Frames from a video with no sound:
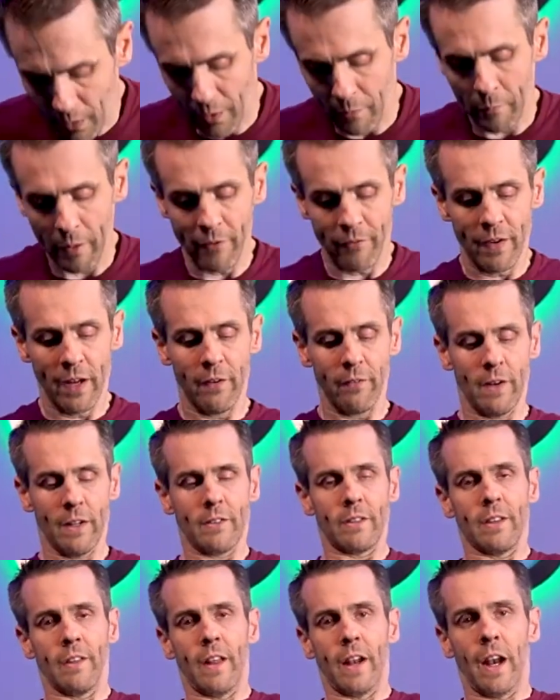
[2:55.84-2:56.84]
of my favorites.
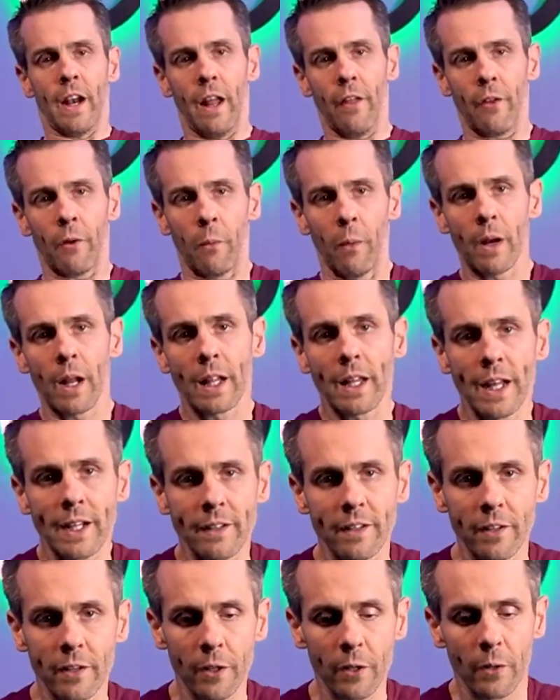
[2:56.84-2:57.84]
And then another one I like to
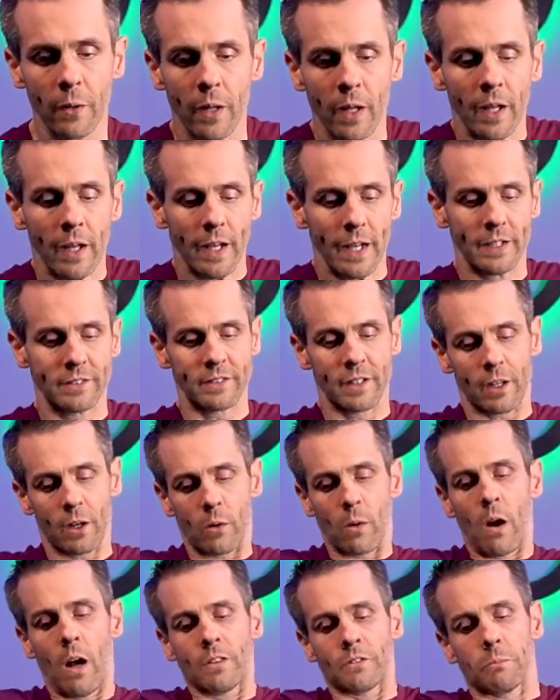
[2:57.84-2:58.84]
do is the
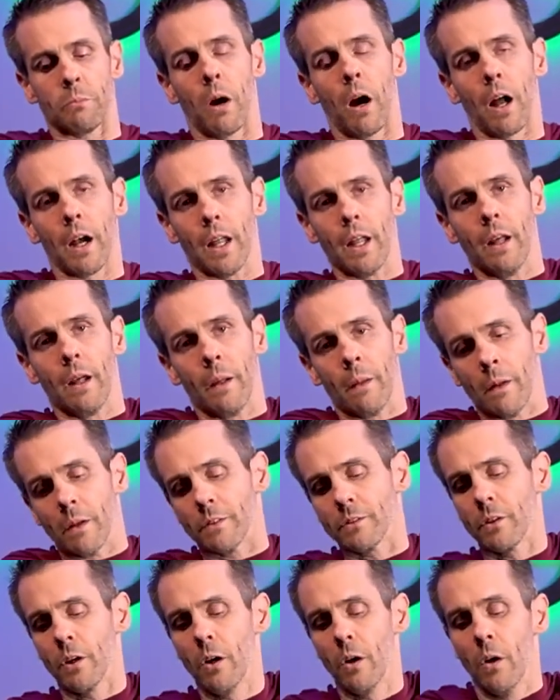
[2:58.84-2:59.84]
cross body.
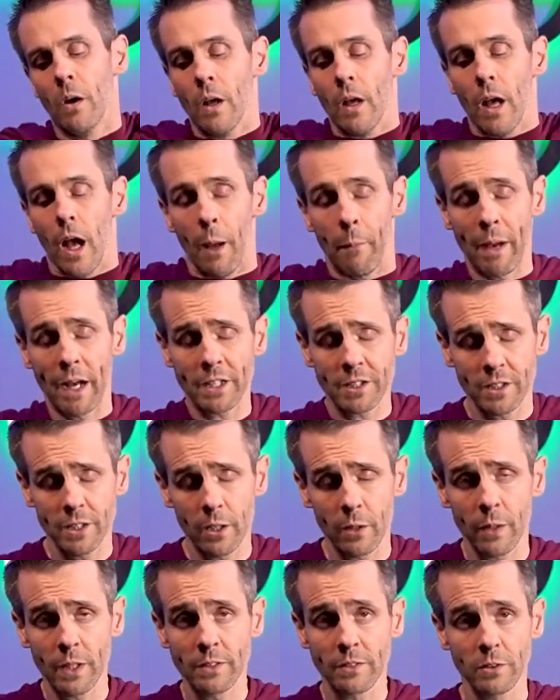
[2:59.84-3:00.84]
So I'm actually
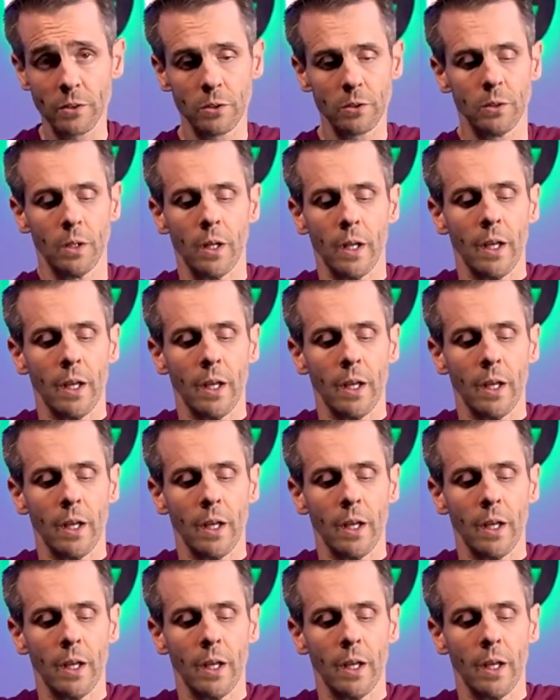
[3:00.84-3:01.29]
going to